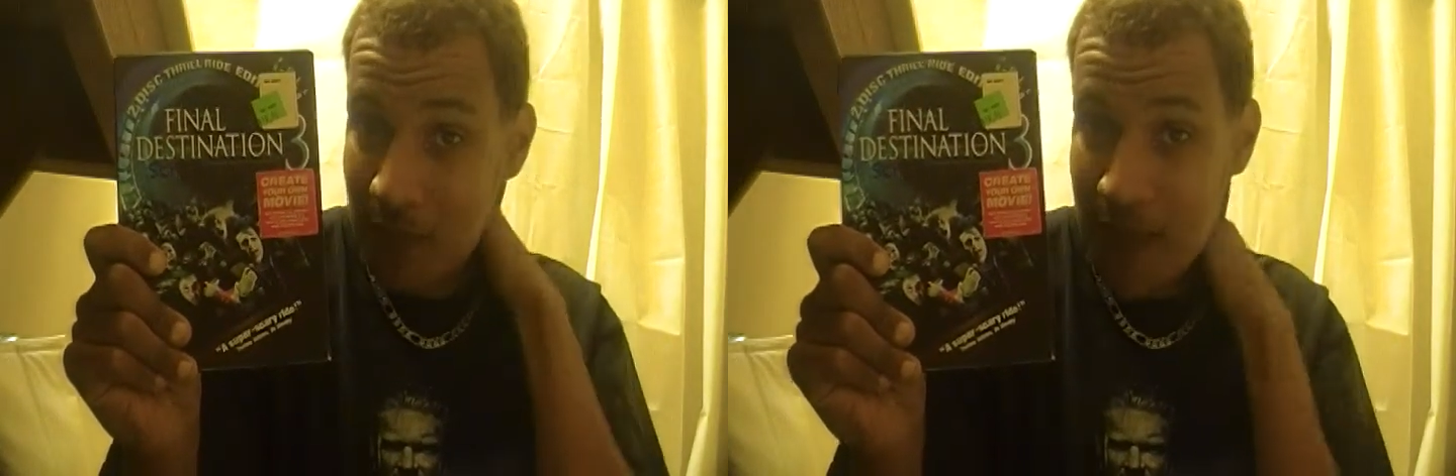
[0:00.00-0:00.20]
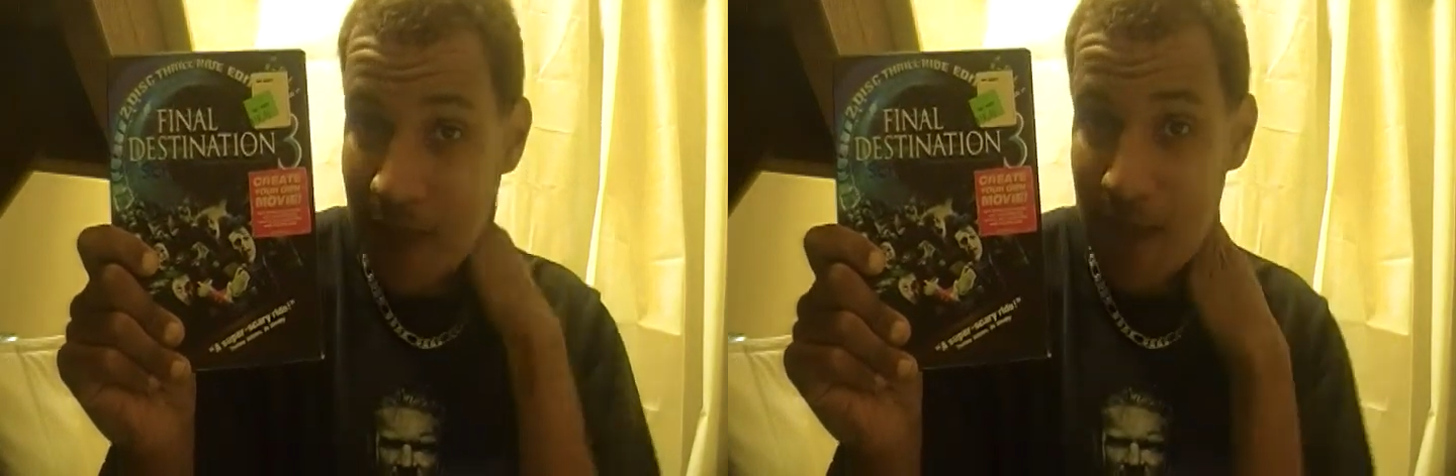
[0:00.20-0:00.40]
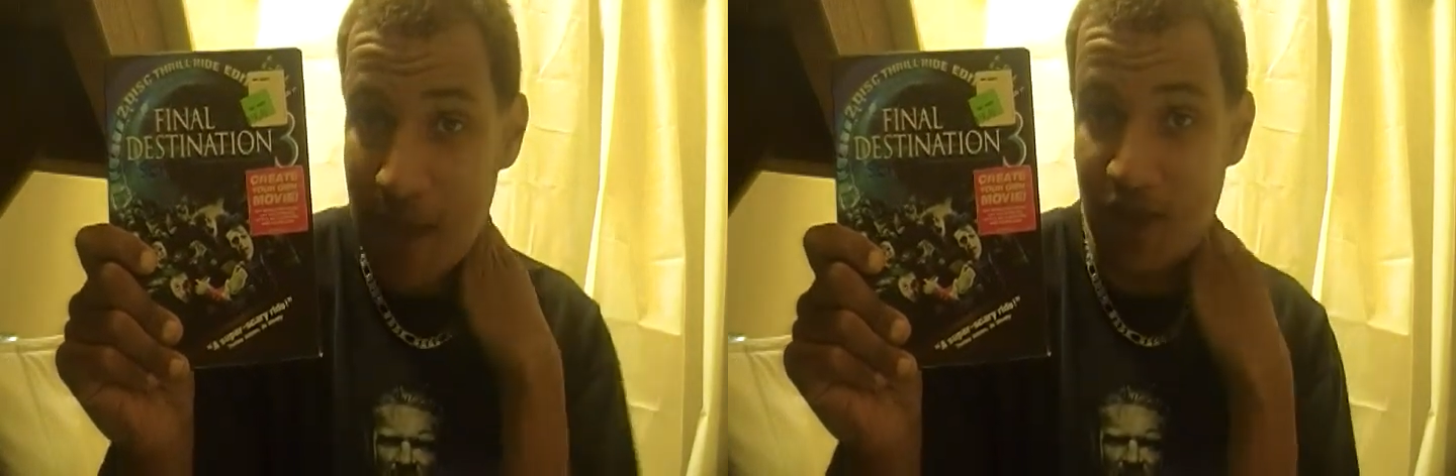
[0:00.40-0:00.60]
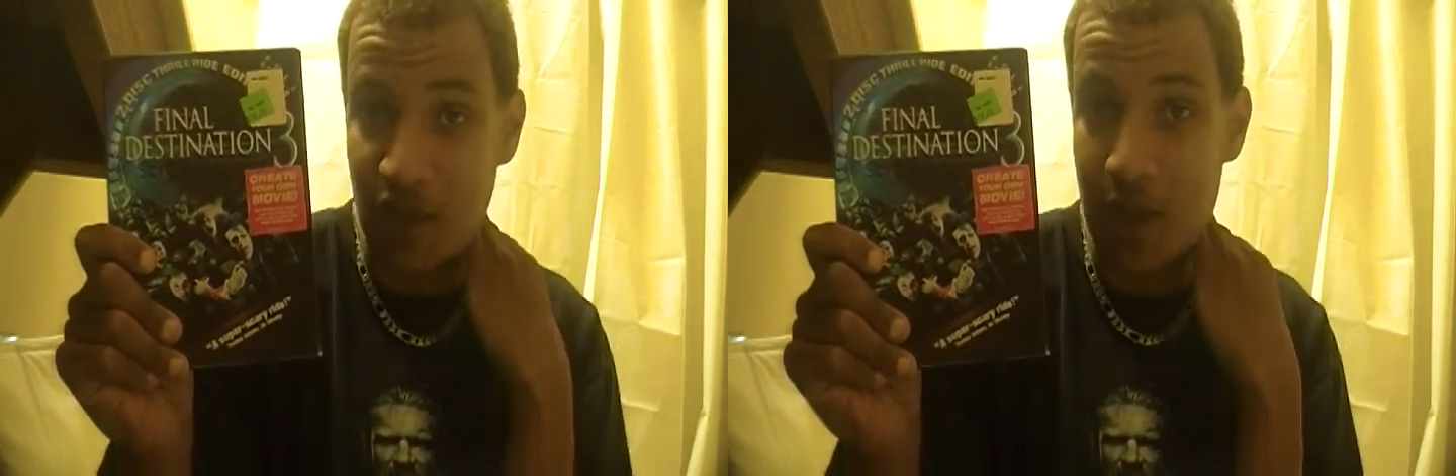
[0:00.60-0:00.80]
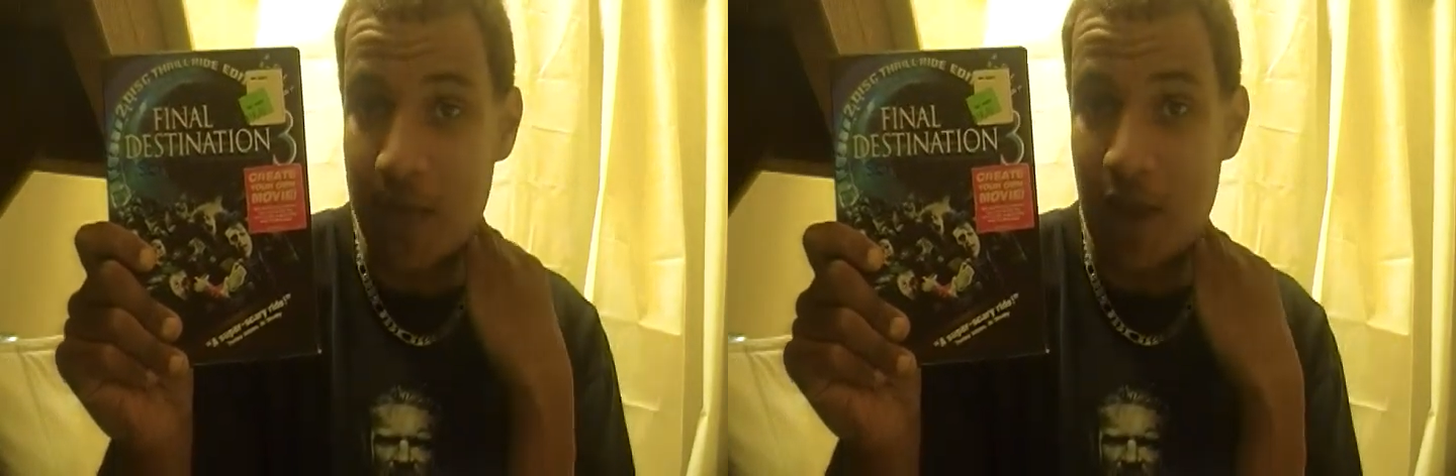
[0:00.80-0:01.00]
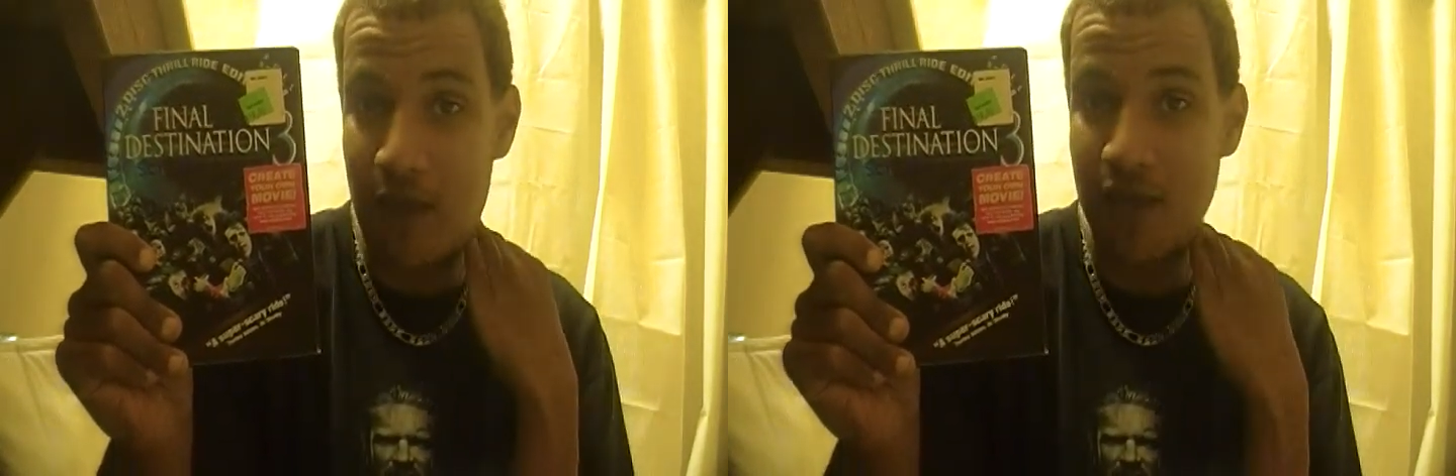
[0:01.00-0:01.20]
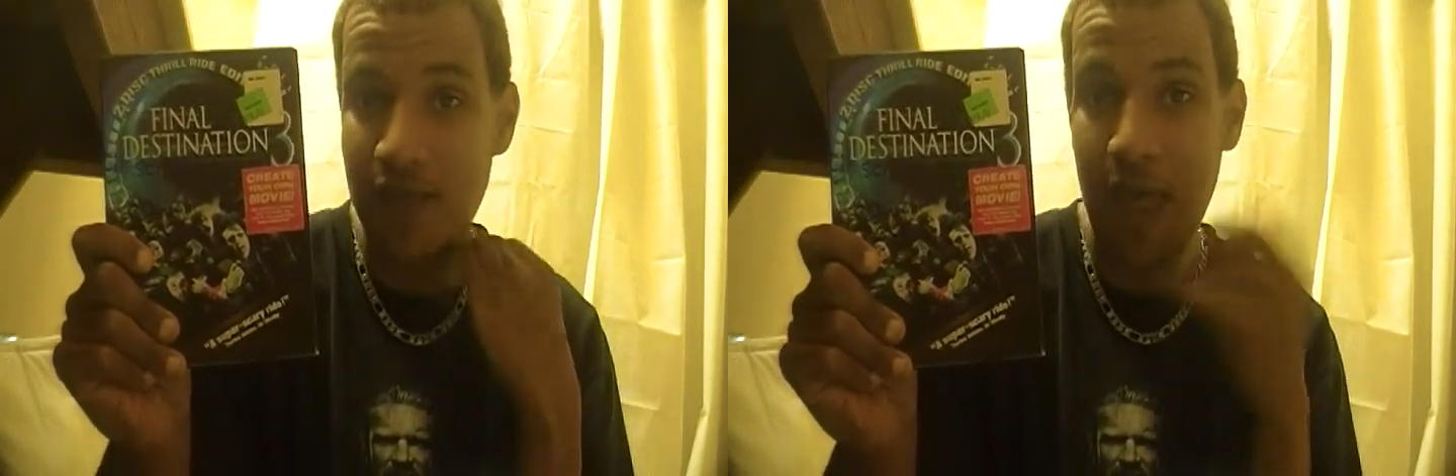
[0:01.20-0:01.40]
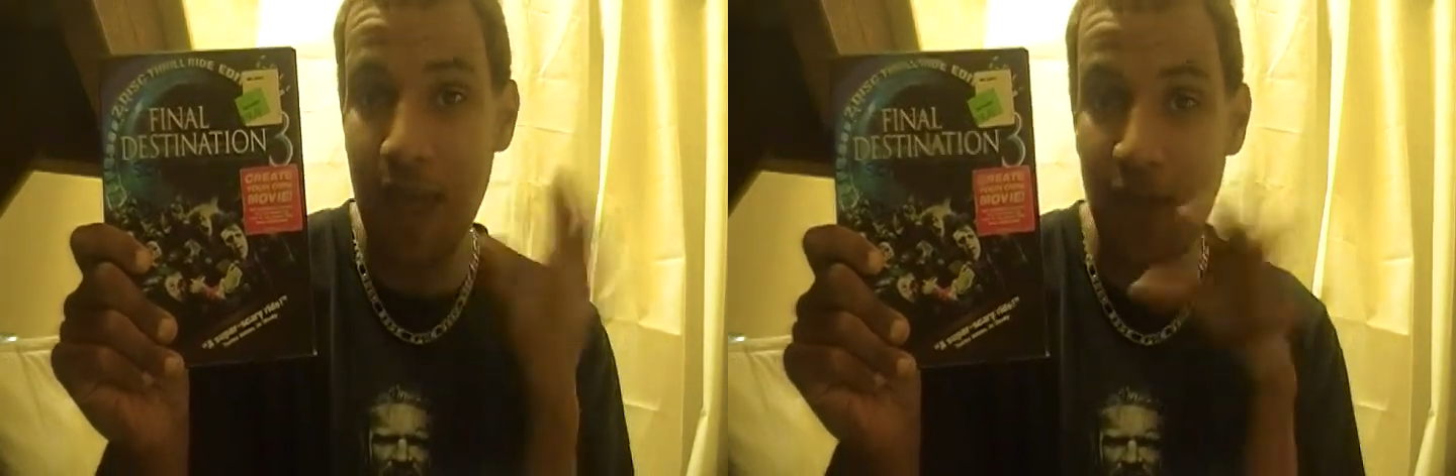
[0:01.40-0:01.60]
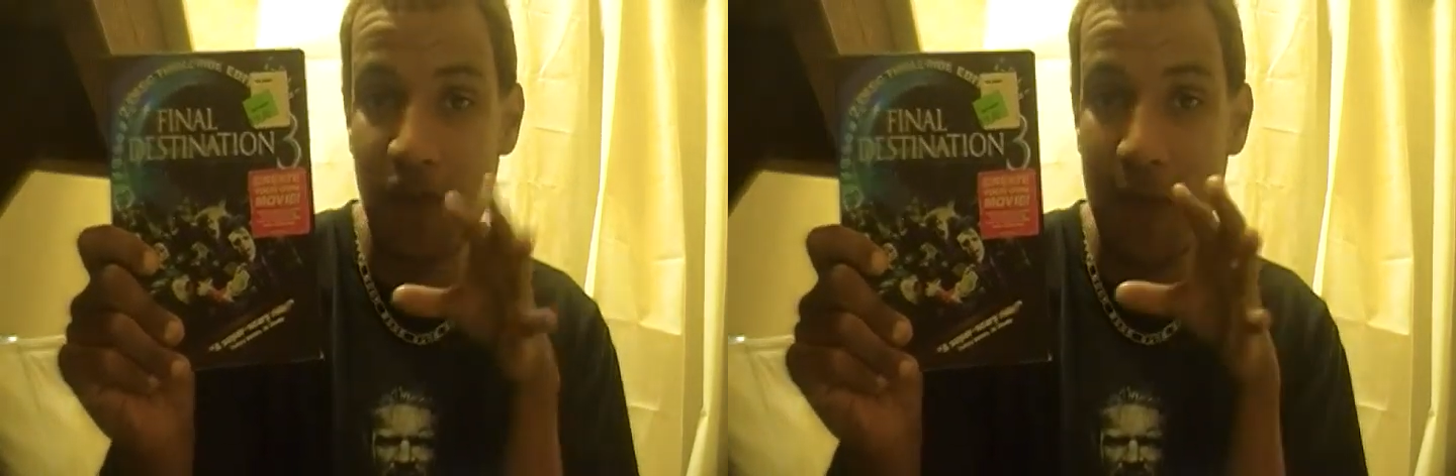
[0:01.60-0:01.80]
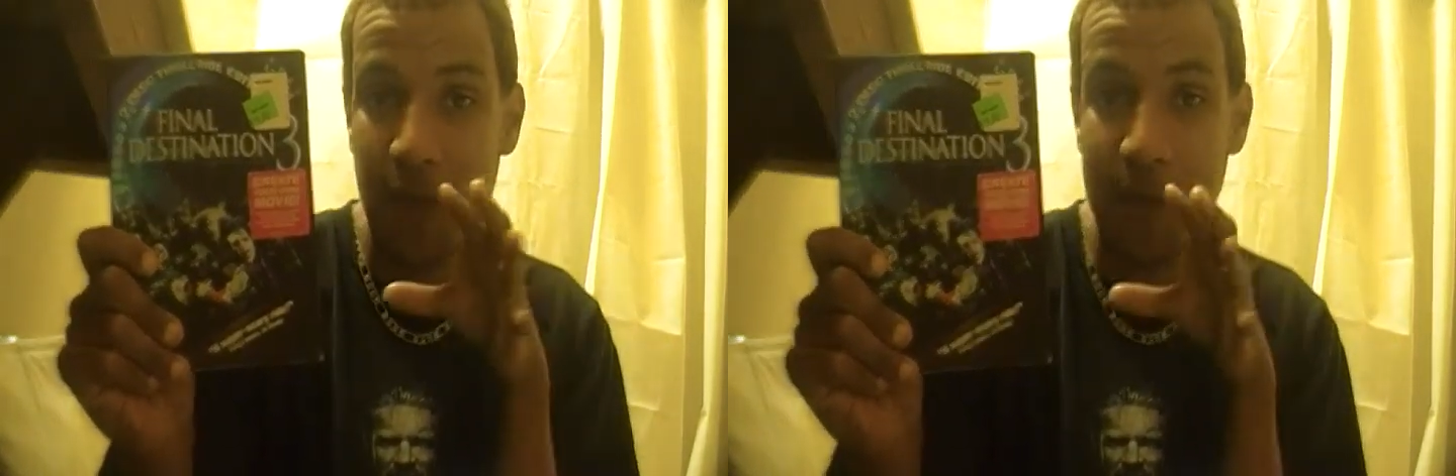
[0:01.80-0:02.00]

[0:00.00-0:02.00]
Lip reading: made my enjoyment of it that much better